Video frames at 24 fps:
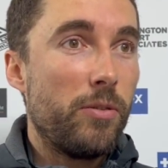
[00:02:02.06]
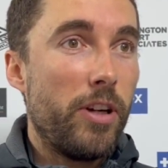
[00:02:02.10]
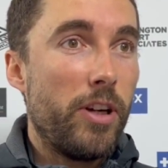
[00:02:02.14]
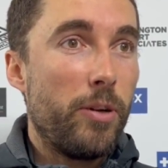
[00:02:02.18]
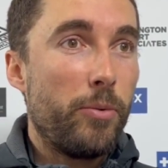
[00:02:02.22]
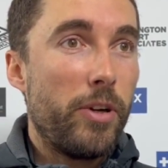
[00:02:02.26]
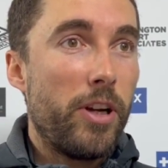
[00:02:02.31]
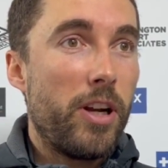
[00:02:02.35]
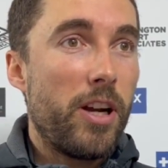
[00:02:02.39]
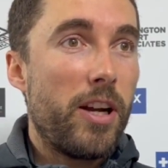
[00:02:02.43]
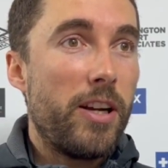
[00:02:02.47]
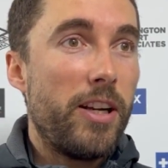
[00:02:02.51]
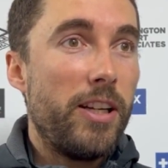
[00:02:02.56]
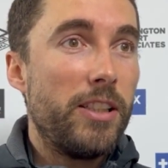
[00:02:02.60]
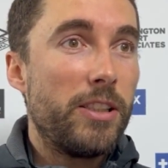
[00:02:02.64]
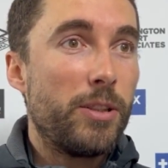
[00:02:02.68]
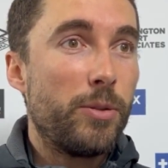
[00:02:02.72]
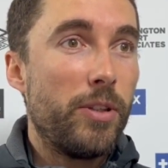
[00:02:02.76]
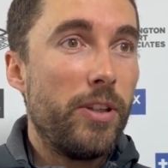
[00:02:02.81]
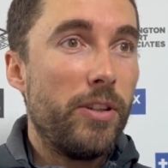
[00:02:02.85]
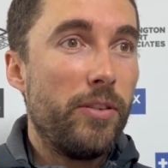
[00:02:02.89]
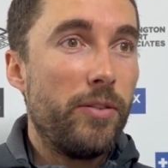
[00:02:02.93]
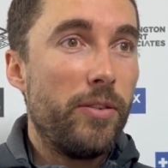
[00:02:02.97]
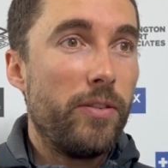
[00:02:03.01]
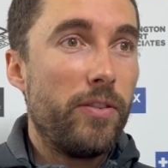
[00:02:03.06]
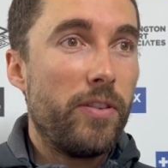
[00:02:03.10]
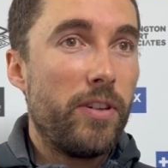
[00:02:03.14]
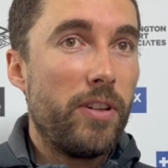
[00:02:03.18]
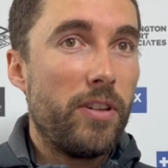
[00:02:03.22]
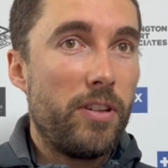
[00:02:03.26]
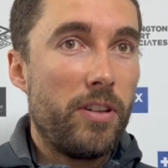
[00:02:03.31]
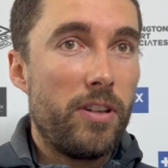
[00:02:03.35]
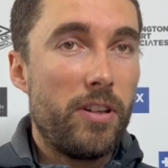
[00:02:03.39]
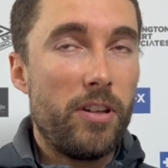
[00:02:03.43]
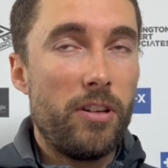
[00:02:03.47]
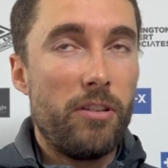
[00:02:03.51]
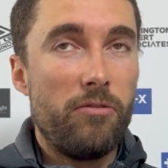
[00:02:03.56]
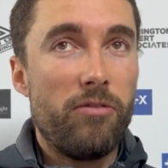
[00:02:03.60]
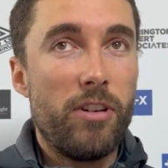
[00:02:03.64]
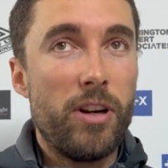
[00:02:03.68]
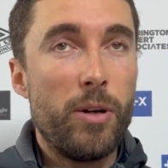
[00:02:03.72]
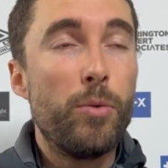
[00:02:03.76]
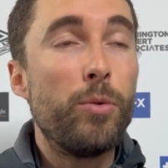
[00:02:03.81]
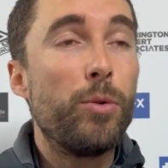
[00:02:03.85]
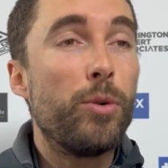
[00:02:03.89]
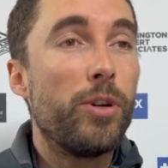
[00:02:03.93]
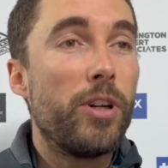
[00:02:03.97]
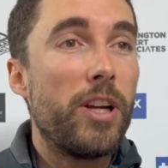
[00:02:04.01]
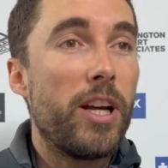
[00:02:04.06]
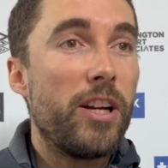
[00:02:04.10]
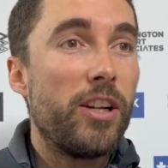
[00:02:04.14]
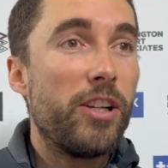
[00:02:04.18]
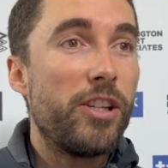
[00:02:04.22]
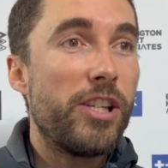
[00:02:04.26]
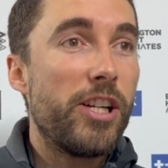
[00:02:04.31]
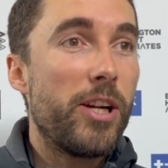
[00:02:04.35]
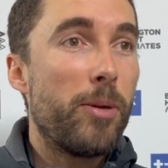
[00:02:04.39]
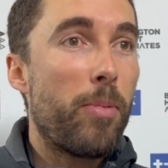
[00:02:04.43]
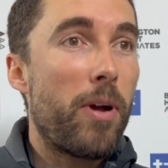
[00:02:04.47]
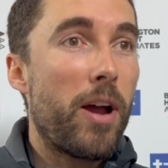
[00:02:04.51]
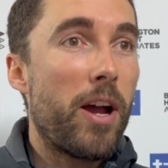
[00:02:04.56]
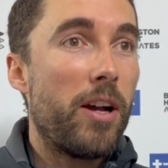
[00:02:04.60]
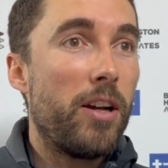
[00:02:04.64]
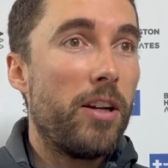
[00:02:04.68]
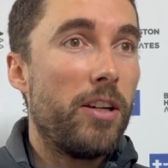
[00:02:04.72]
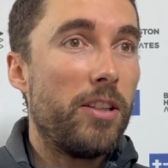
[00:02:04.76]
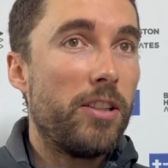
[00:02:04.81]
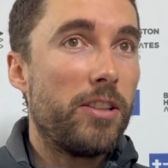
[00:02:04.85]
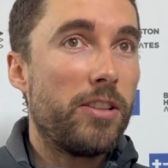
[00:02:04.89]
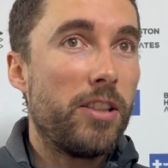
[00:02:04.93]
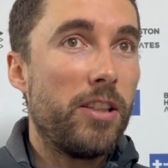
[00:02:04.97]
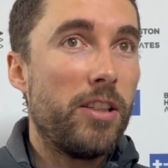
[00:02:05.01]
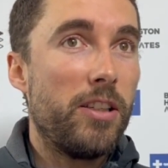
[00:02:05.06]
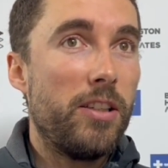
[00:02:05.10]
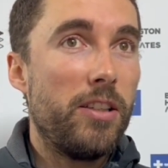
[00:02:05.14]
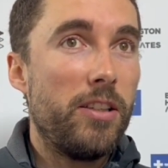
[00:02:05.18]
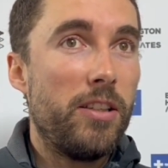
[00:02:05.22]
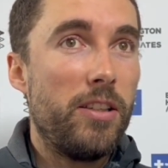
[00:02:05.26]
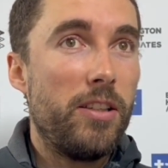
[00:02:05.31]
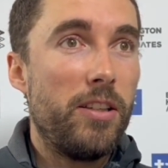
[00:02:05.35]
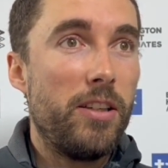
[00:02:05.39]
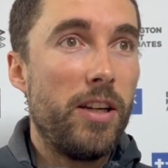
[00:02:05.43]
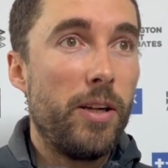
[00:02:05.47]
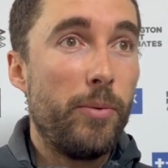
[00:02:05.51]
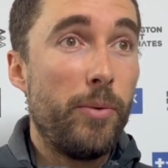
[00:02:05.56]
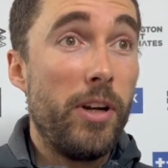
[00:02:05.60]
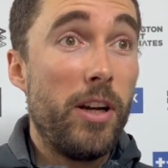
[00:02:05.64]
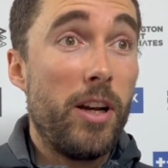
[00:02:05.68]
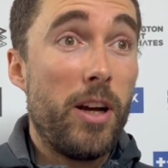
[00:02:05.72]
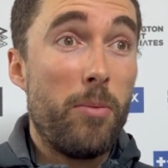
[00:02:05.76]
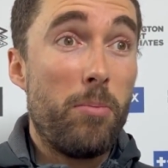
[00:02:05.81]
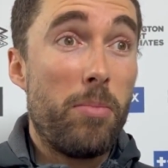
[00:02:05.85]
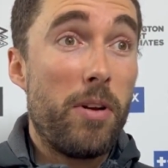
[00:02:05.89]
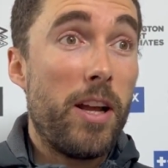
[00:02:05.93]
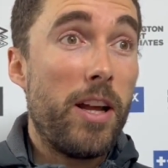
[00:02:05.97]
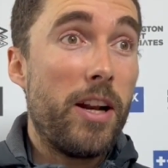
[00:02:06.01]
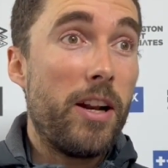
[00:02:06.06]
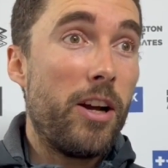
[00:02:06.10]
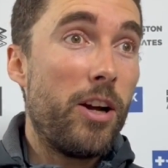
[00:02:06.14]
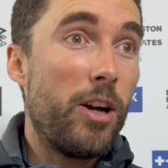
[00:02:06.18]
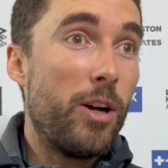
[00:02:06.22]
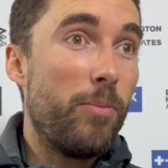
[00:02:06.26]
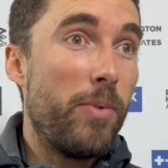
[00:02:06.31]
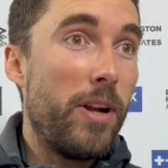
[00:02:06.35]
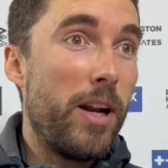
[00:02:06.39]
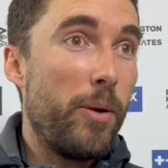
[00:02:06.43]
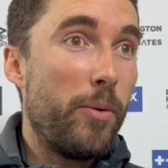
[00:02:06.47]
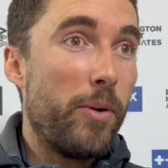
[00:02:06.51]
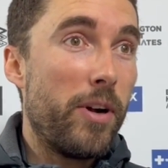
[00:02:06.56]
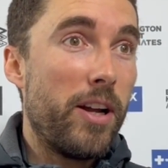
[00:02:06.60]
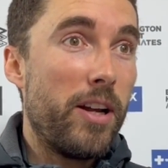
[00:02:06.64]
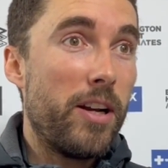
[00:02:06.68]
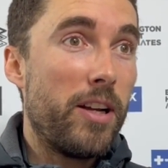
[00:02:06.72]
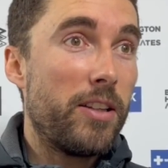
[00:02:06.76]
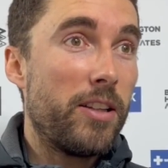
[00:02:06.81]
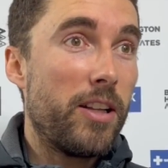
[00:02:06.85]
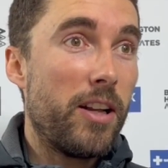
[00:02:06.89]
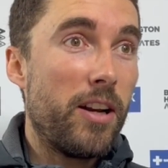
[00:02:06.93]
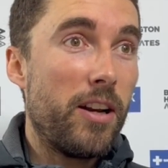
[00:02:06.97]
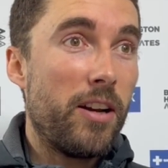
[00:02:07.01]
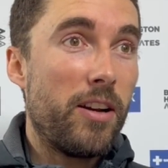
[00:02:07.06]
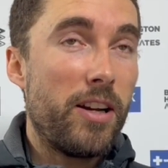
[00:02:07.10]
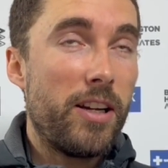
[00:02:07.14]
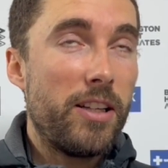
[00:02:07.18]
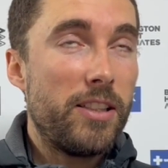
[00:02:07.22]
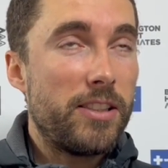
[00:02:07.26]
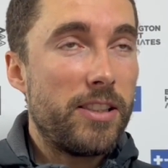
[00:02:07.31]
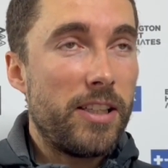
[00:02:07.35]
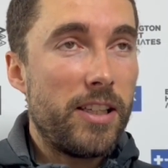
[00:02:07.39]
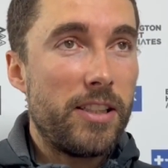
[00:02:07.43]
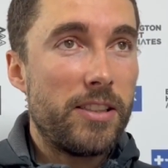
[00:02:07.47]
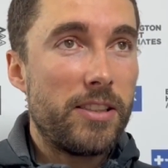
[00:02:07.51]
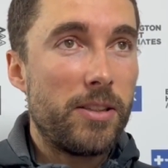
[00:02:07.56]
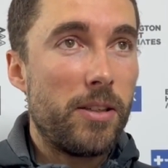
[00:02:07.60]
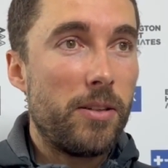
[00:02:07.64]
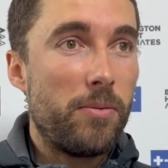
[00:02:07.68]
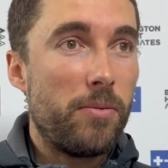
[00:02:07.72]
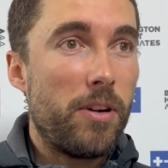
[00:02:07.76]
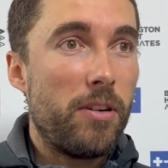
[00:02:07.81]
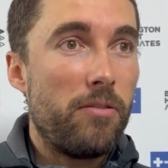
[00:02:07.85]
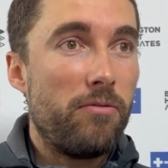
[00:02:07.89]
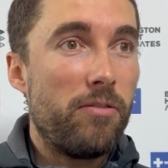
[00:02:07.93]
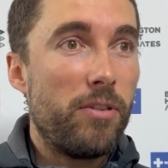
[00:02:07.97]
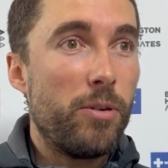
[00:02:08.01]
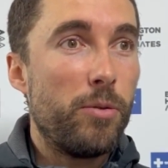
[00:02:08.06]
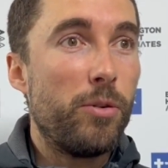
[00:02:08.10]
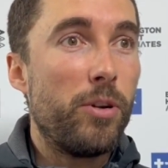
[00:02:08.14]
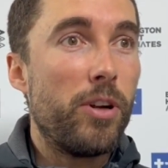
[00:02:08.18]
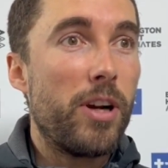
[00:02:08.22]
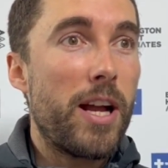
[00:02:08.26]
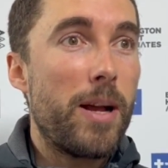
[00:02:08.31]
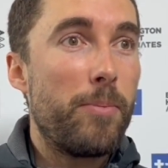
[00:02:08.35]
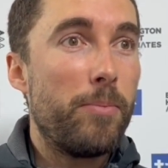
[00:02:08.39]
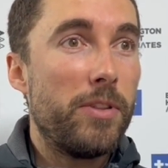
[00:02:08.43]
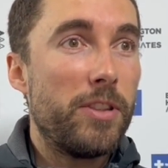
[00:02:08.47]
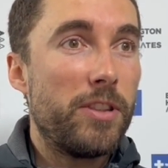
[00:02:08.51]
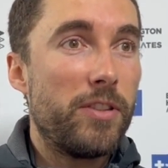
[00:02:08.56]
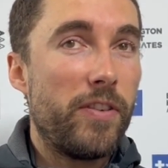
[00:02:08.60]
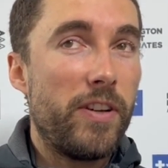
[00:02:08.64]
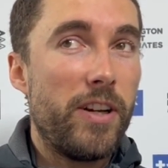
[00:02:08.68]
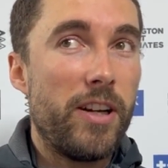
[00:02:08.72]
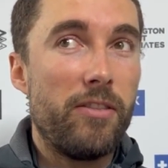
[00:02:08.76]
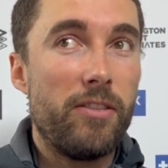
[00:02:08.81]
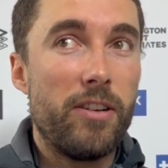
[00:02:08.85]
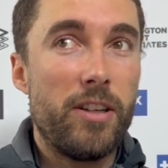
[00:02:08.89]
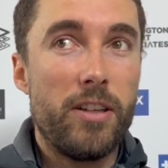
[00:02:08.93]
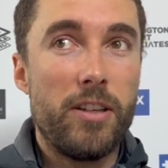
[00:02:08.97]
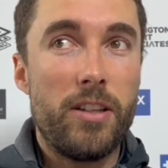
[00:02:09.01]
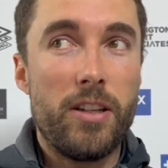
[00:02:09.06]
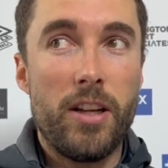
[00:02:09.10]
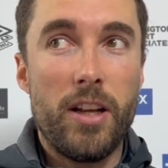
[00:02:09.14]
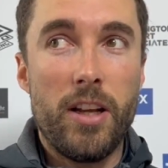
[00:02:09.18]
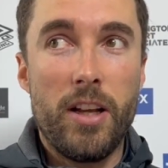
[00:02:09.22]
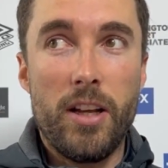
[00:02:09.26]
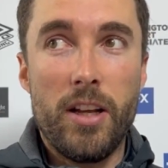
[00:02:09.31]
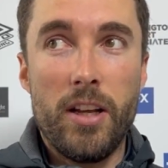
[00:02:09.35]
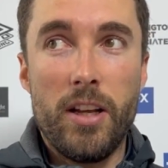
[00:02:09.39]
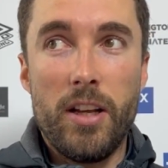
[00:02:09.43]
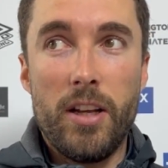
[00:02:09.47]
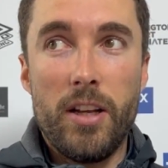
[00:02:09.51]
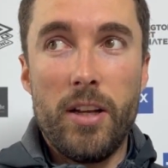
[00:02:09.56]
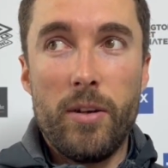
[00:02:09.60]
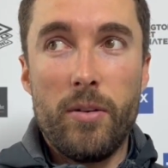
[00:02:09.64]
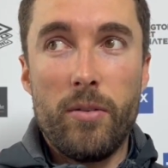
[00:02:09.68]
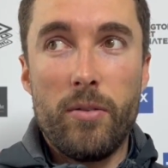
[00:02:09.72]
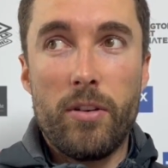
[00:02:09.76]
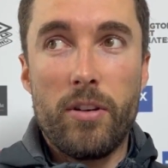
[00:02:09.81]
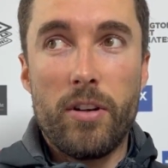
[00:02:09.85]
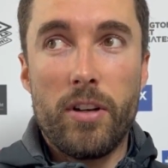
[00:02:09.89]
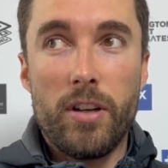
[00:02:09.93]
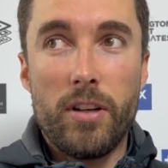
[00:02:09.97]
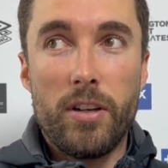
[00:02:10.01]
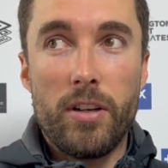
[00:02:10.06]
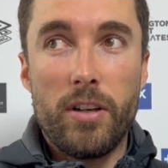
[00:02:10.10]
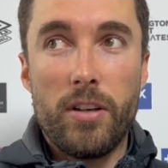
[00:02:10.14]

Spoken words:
we're going into it with a real good energy about us, and we like playing at home anyway and under the lights. Yeah, it's a real good atmosphere, and we've got